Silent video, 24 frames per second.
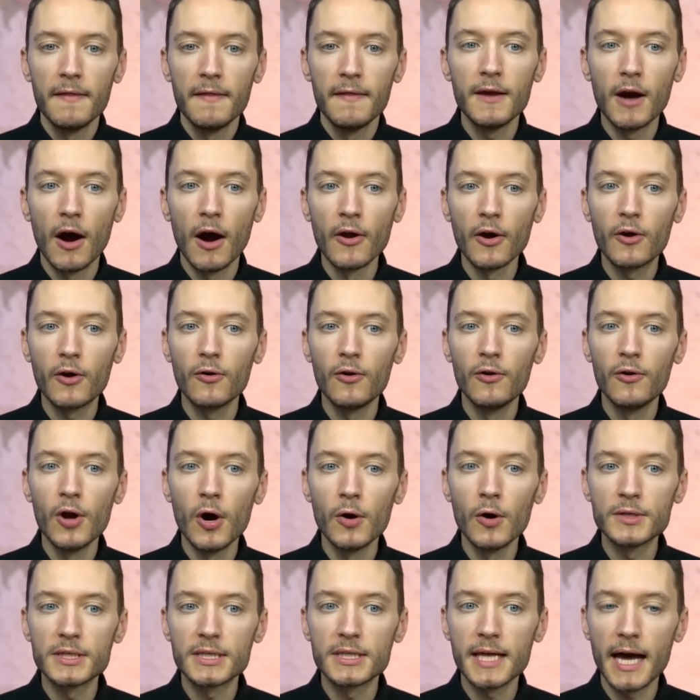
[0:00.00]
The article
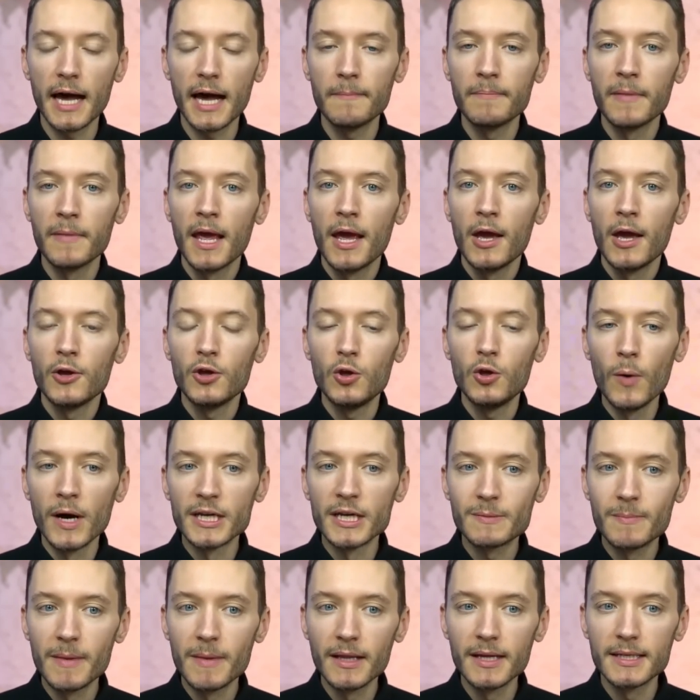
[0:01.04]
notes that
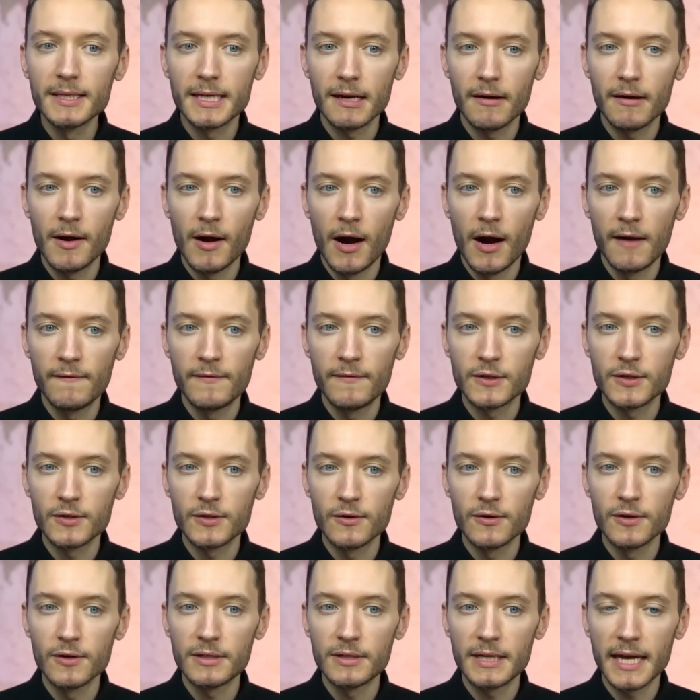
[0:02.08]
US military
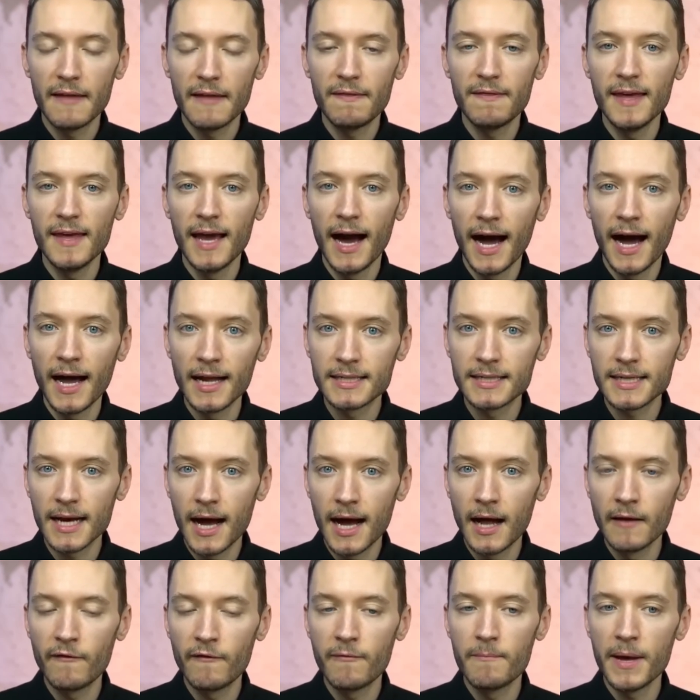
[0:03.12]
officers at the
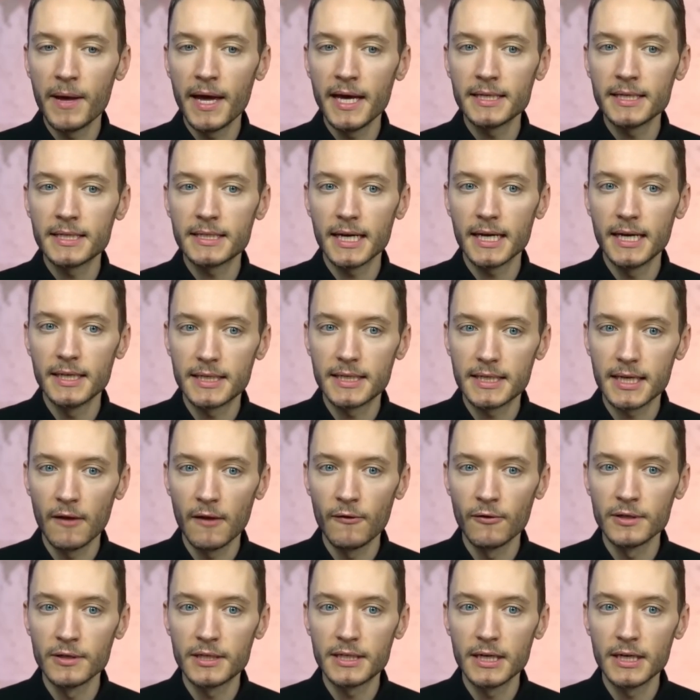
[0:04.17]
Atanf base in
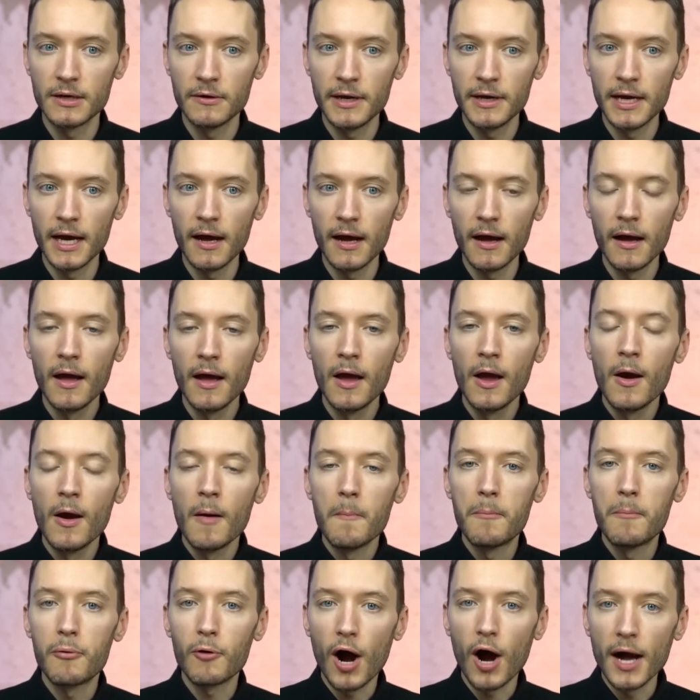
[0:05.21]
southern Syria
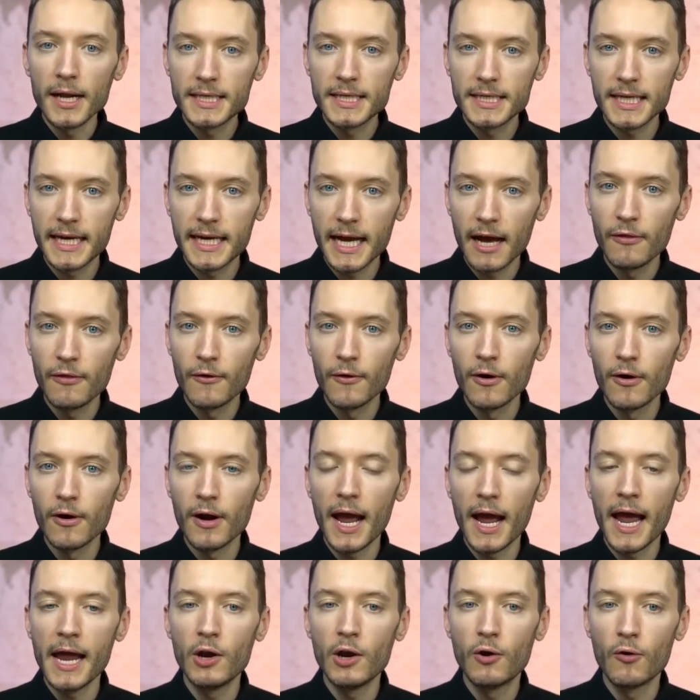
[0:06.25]
brought
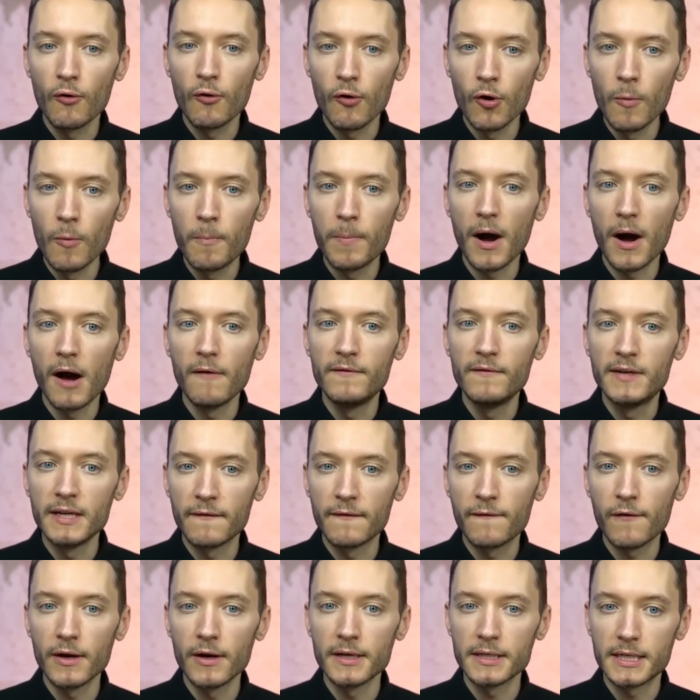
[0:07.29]
together a group of
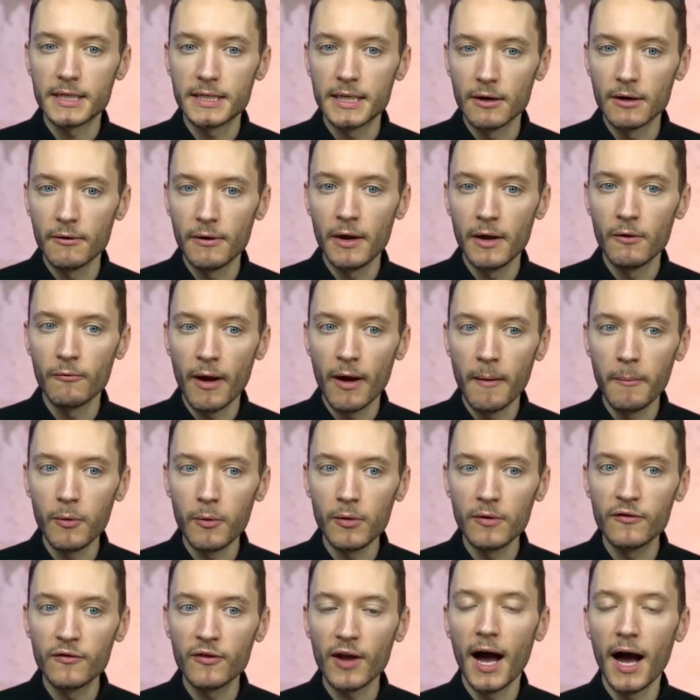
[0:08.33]
different Syrian
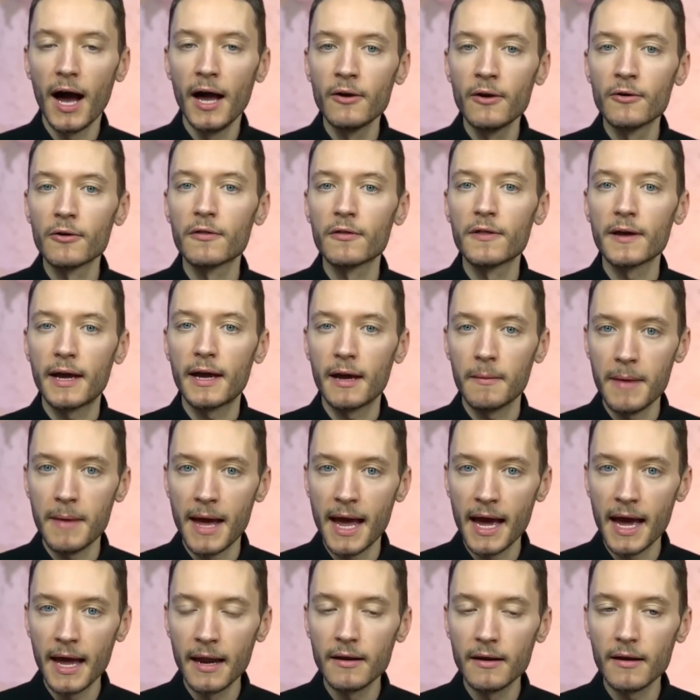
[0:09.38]
rebels under the
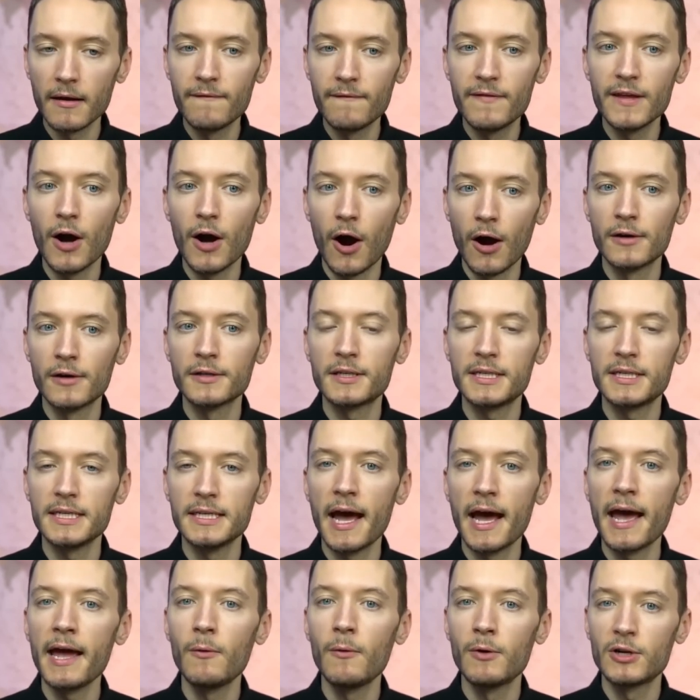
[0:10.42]
command of the
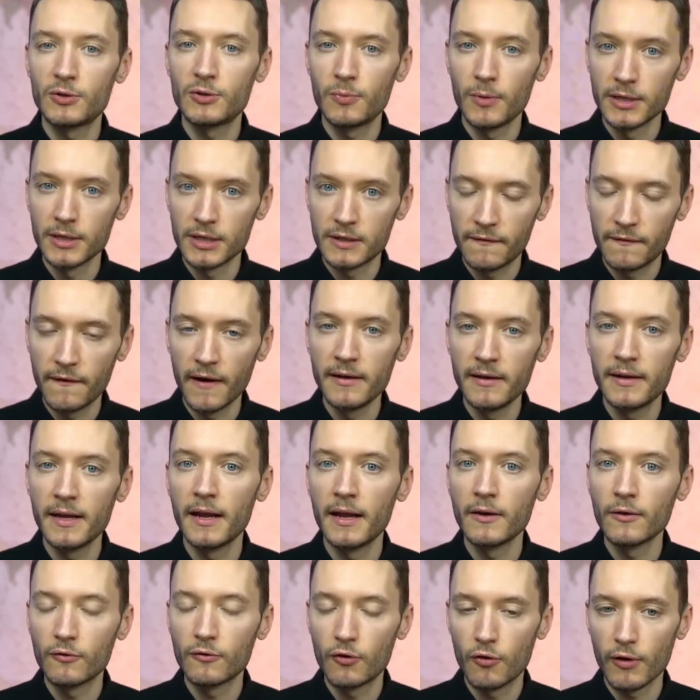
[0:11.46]
RCA, which was funded
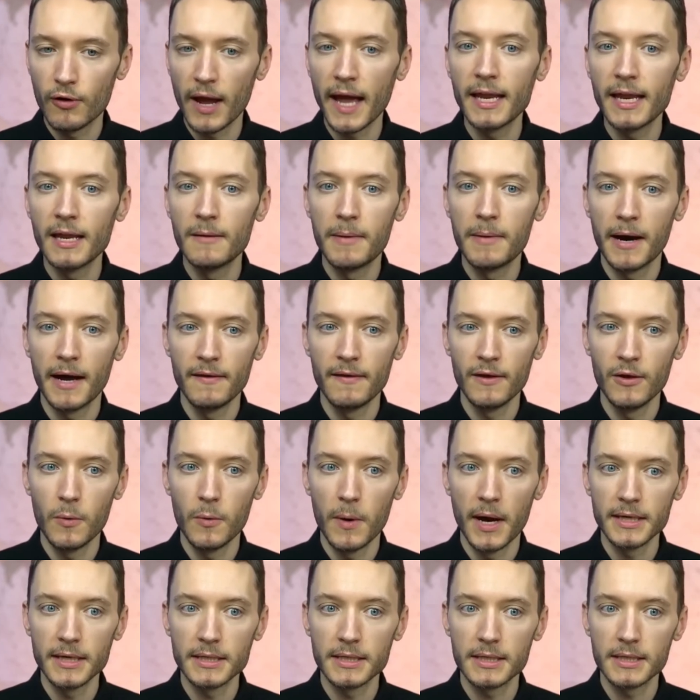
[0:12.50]
and created by the
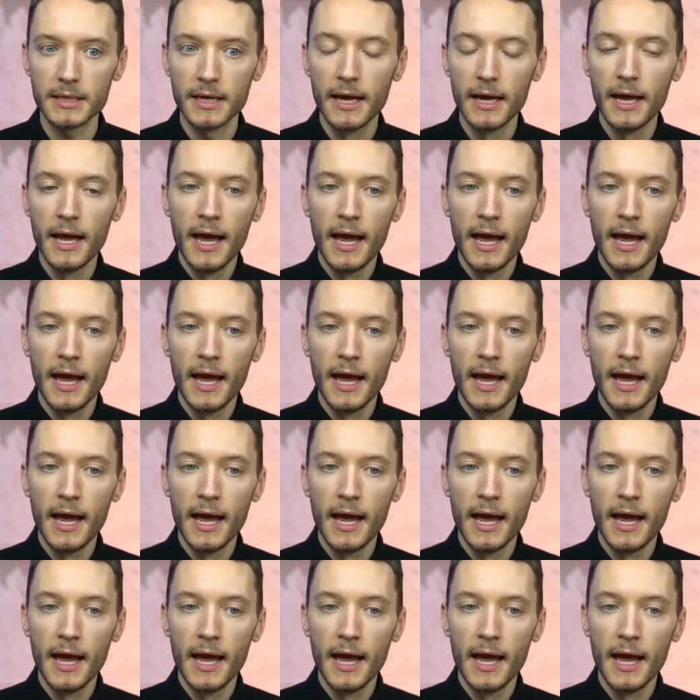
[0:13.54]
US.